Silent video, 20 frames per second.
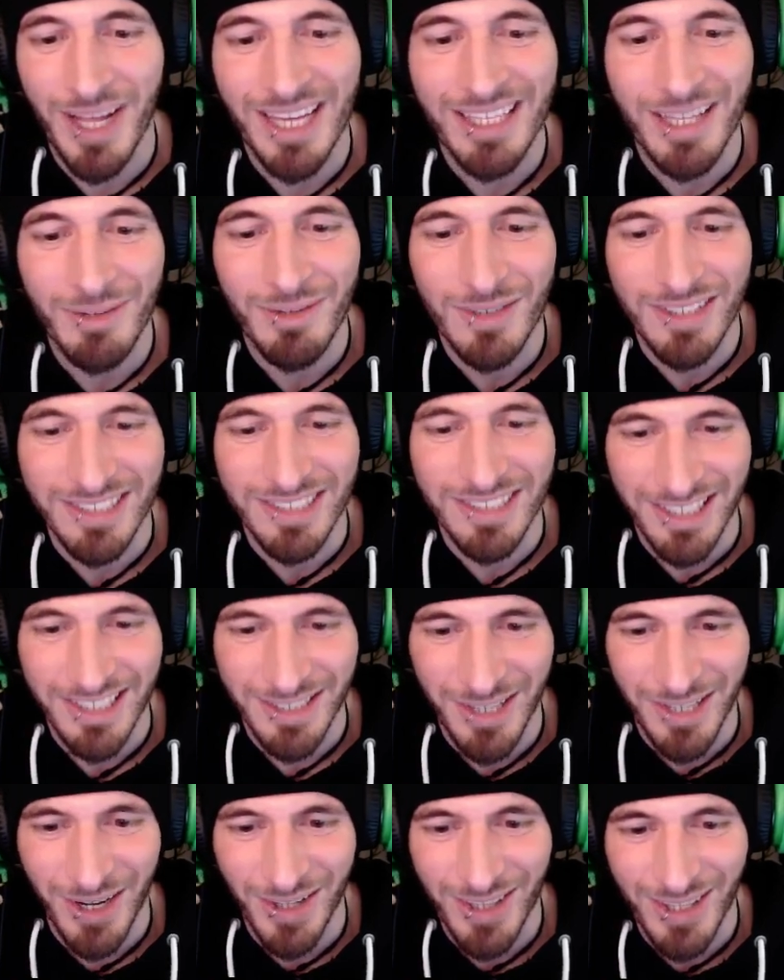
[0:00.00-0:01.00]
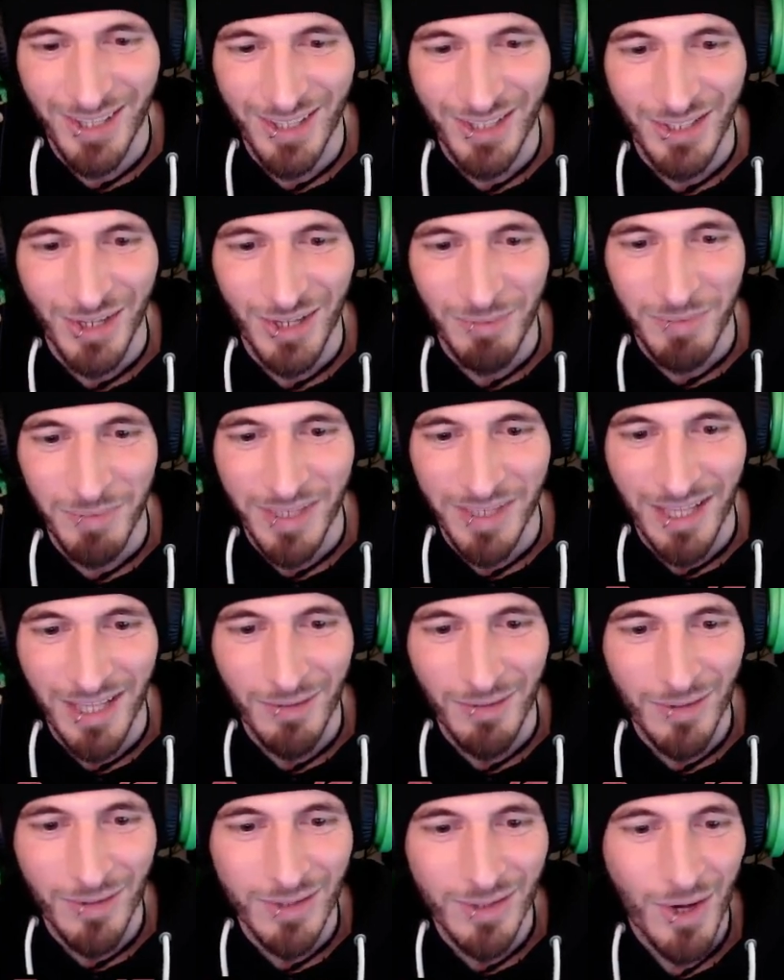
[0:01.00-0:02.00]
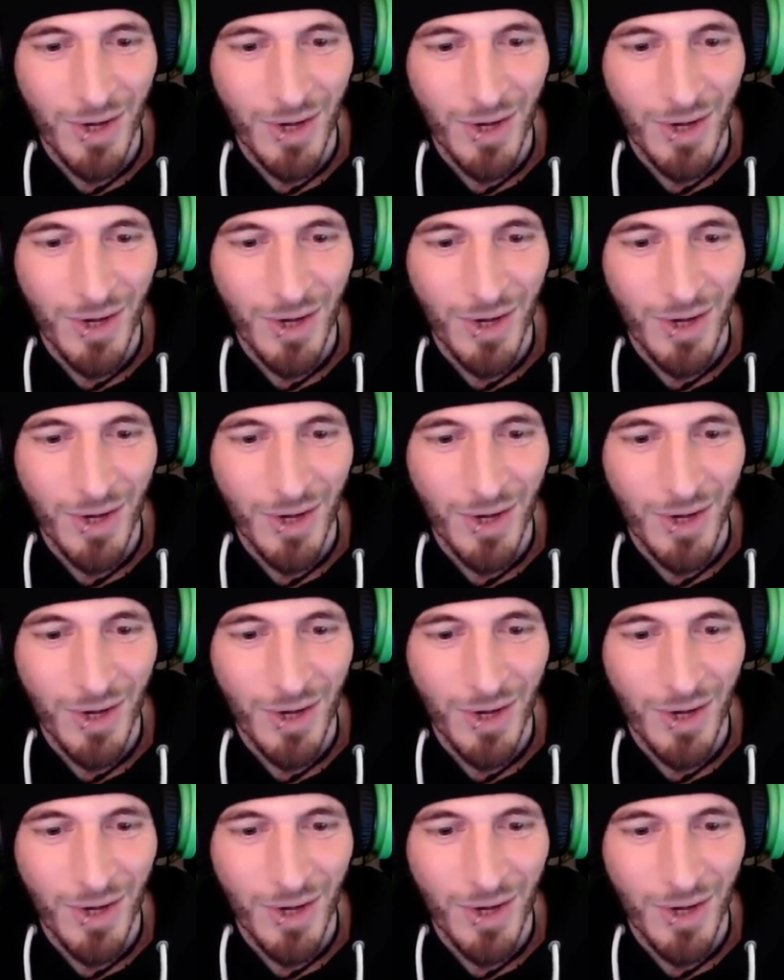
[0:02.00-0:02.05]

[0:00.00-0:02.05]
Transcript: level is easier than the jumping levels,